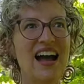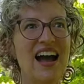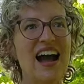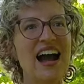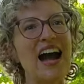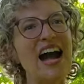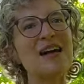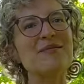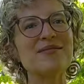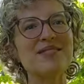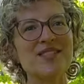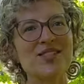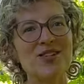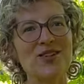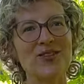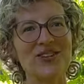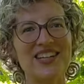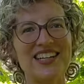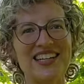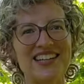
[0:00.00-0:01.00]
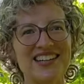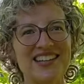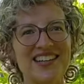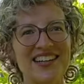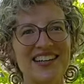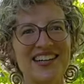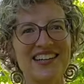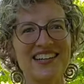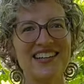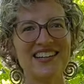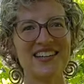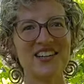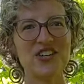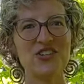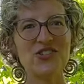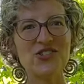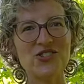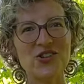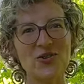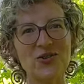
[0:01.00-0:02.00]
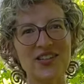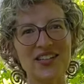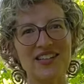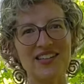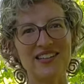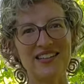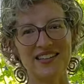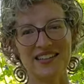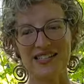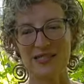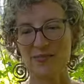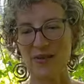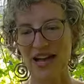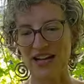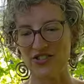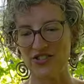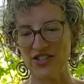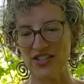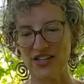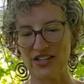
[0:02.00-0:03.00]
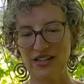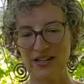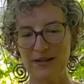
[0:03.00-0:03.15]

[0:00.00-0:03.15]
I'm still here soaking in this magic,